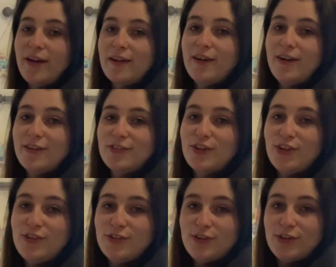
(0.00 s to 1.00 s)
I can't show
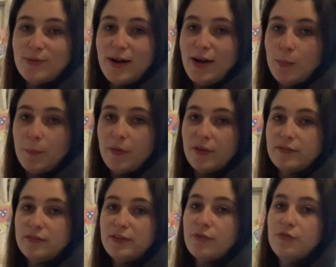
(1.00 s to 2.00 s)
you too well, but there's
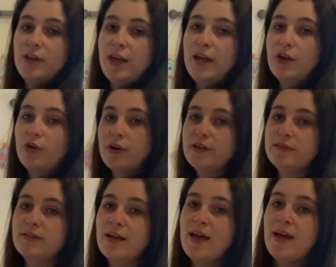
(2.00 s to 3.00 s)
a definite increase